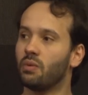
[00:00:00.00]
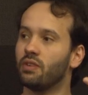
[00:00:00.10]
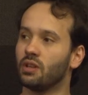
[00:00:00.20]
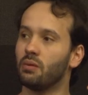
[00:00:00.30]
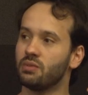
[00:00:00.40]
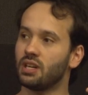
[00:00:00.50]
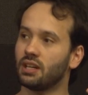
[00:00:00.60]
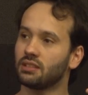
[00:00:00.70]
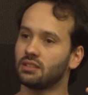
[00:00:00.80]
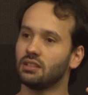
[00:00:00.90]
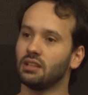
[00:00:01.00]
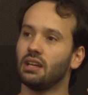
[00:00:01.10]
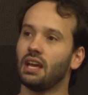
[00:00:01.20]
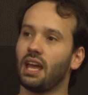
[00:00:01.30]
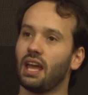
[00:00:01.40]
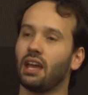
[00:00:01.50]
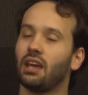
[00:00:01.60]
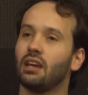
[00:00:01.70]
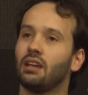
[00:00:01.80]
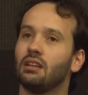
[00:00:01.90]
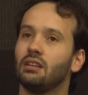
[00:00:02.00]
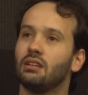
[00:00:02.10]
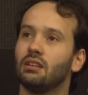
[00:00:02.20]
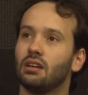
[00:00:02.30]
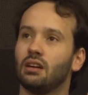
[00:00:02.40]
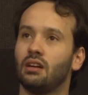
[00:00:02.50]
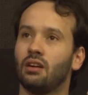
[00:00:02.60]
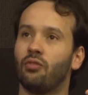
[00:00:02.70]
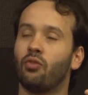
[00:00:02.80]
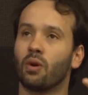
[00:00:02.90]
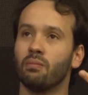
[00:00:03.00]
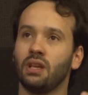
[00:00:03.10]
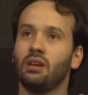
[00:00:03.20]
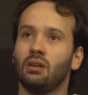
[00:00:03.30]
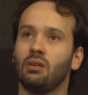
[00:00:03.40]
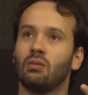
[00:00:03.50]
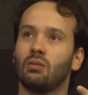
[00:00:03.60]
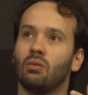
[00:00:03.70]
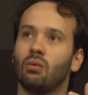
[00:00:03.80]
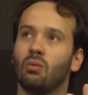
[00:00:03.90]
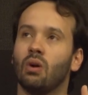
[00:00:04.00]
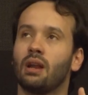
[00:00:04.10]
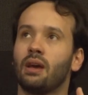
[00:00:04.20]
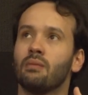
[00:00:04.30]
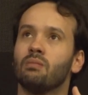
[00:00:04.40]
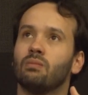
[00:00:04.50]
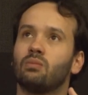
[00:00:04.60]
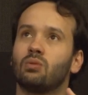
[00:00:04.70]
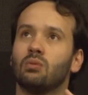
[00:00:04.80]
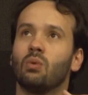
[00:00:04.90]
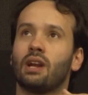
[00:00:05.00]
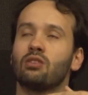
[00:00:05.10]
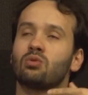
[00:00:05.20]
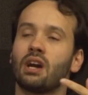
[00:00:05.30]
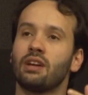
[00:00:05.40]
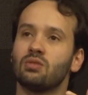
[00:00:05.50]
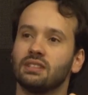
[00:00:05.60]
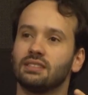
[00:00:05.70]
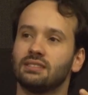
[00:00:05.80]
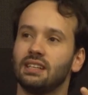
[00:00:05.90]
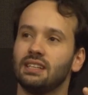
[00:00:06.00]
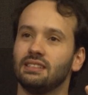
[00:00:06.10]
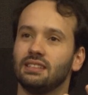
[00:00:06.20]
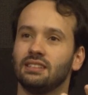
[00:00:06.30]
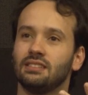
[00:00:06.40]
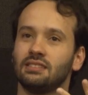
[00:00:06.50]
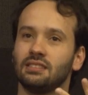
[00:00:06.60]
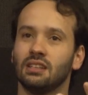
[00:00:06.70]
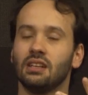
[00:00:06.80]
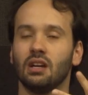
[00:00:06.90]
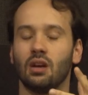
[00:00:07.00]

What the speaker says: with an object. And for me, what I try to understand is,